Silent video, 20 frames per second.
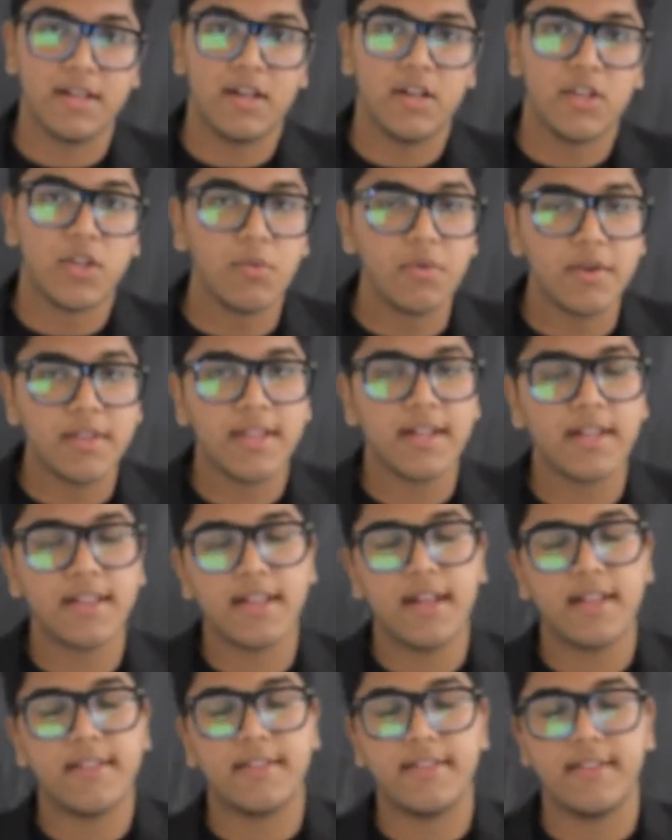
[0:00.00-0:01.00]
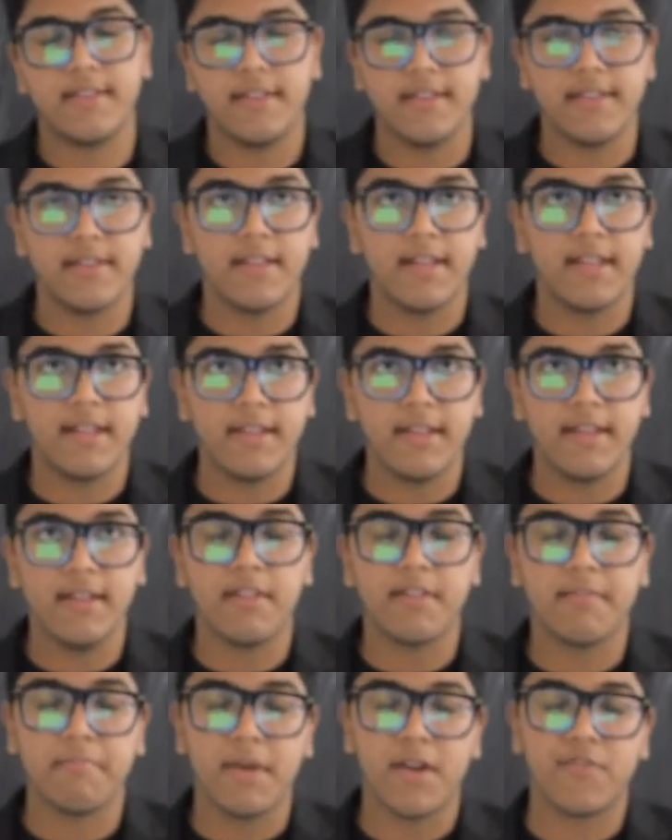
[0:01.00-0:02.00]
You would think that
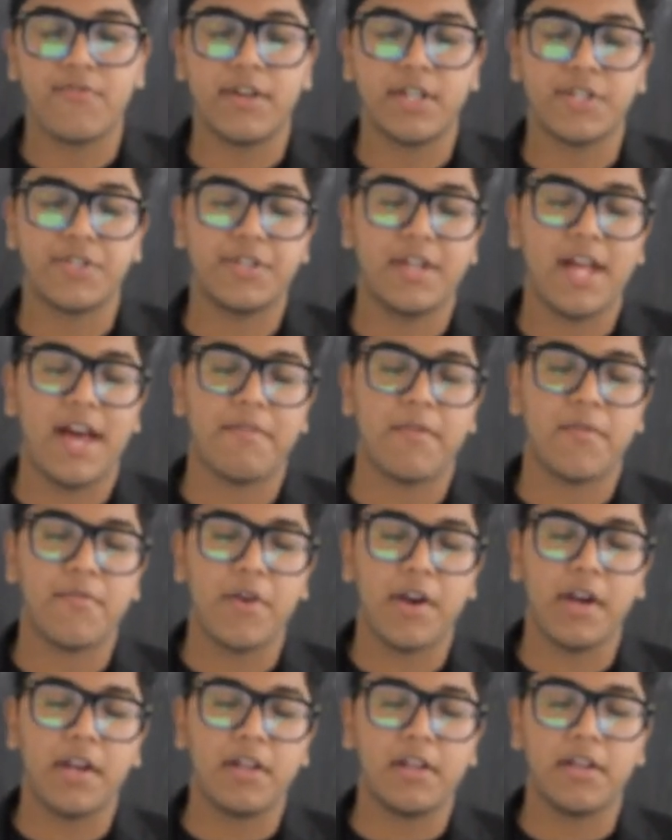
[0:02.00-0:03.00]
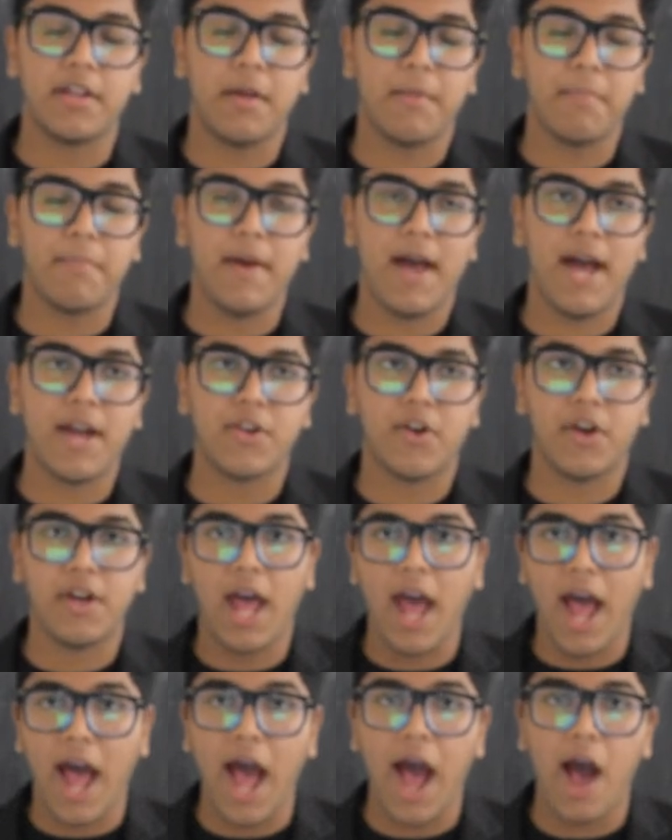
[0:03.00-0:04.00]
these metrics should have a very little impact on
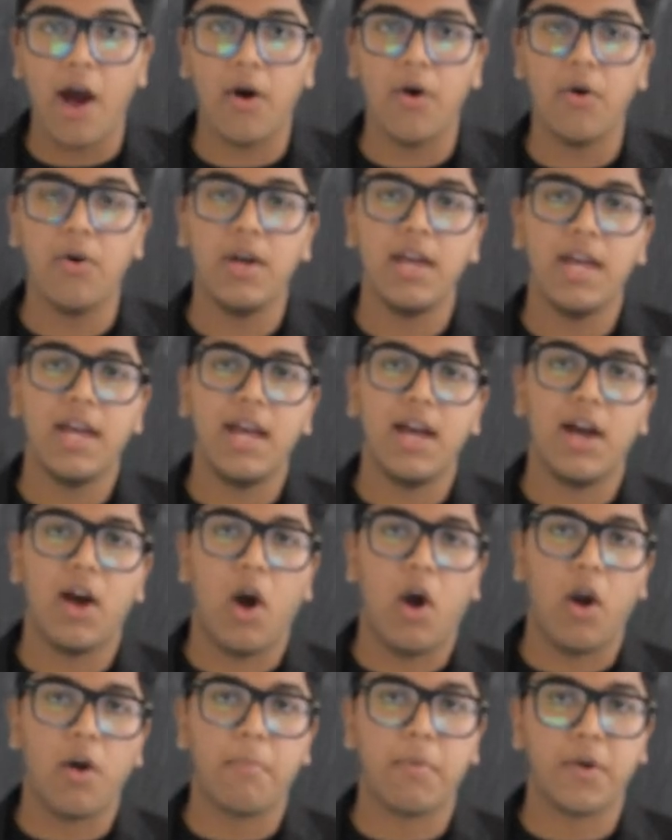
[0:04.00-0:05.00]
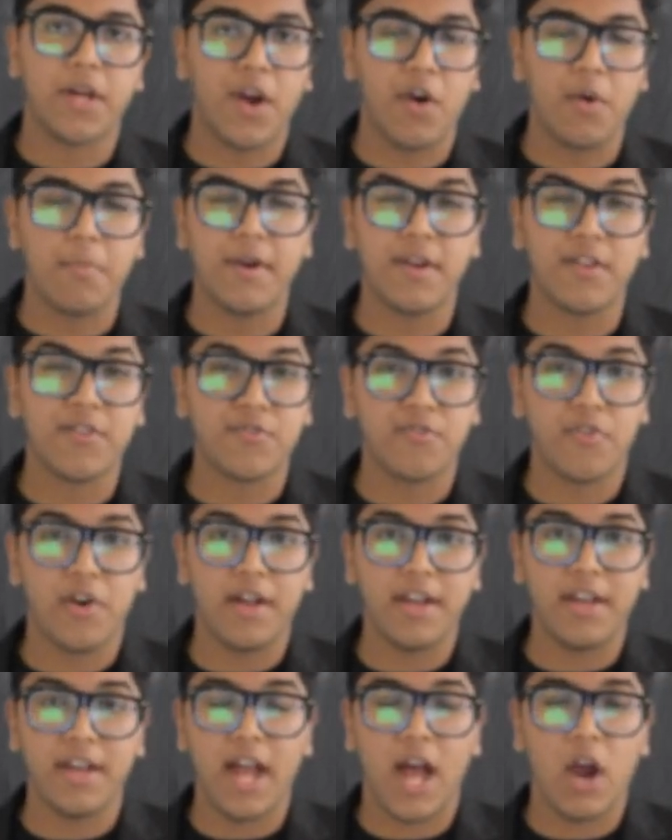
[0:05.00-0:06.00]
how our governments
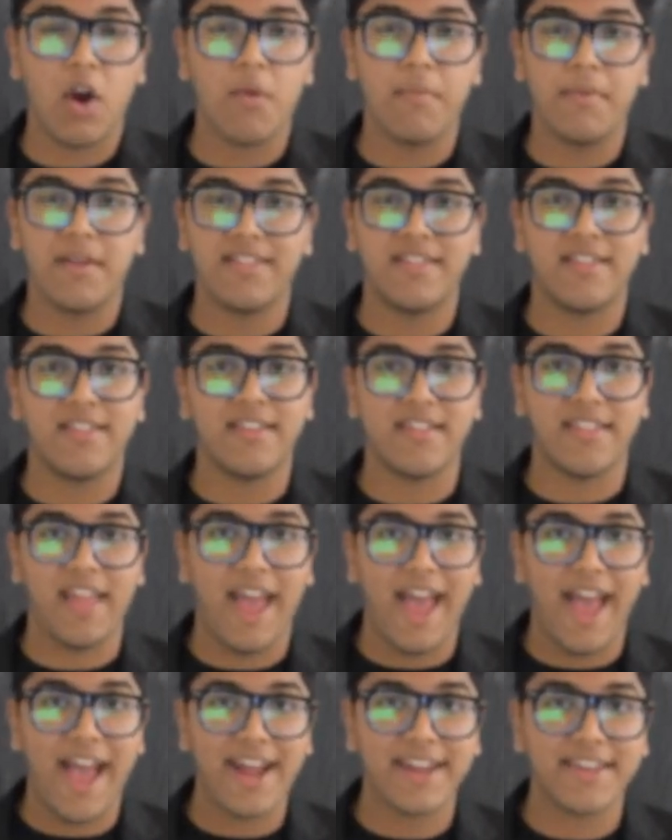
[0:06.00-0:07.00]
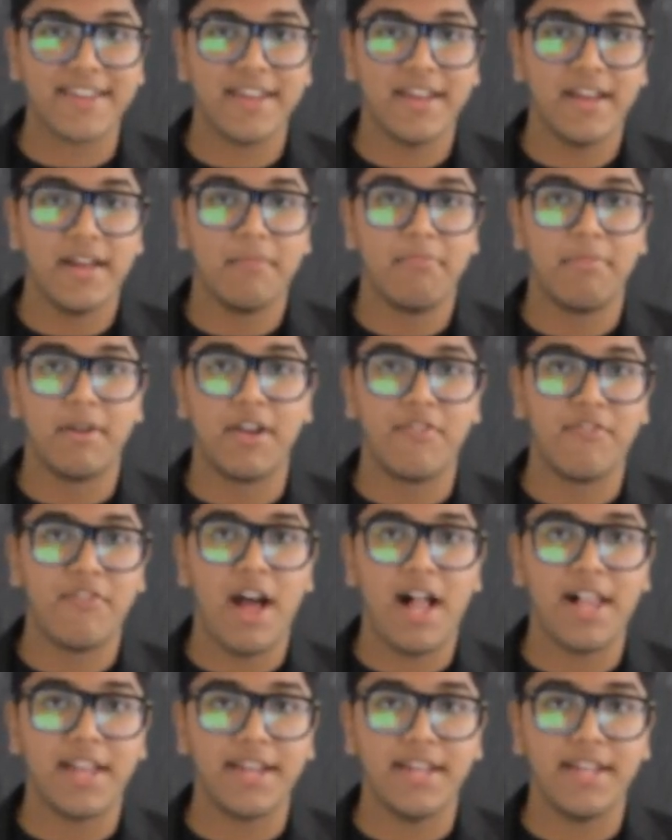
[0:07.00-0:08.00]
run and how our businesses act, but in
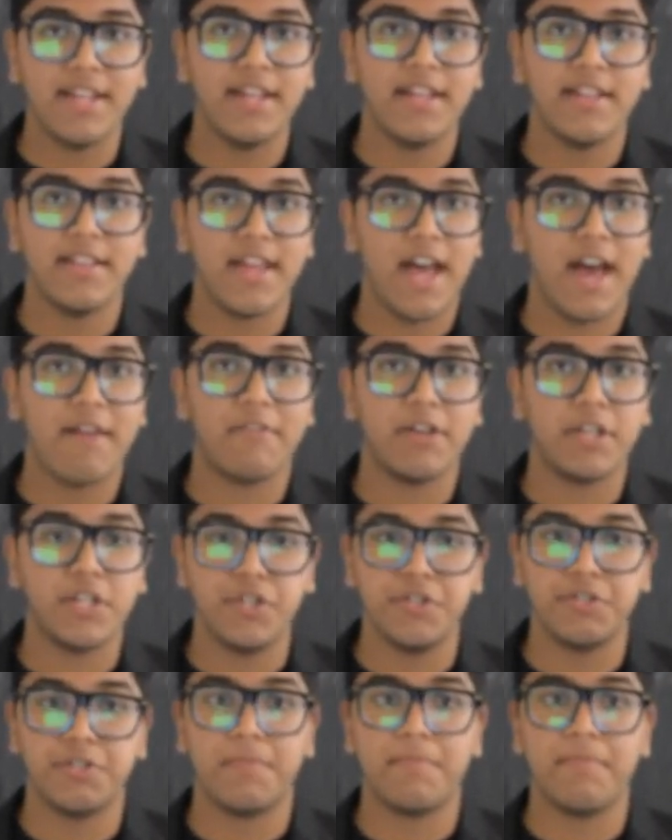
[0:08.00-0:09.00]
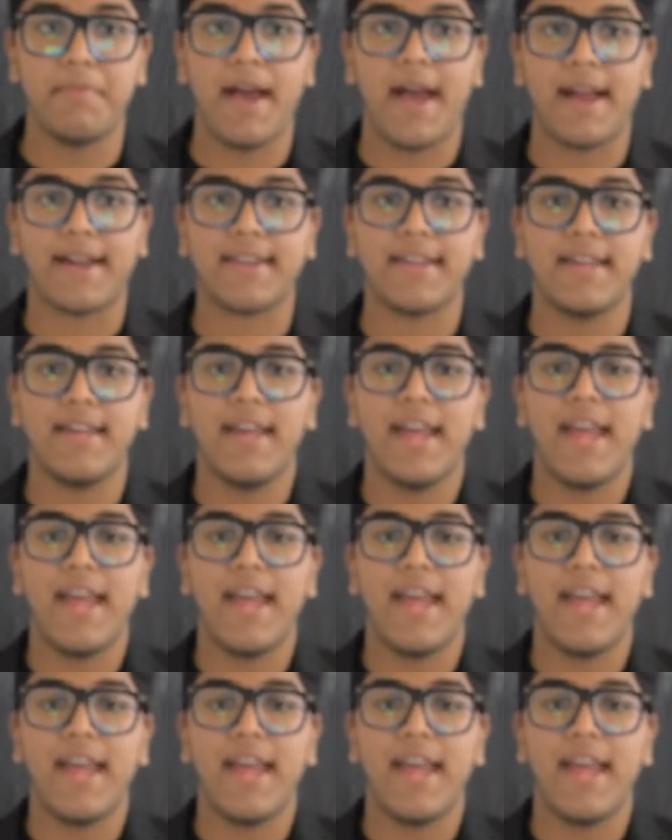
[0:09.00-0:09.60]
reality, they have a huge impact.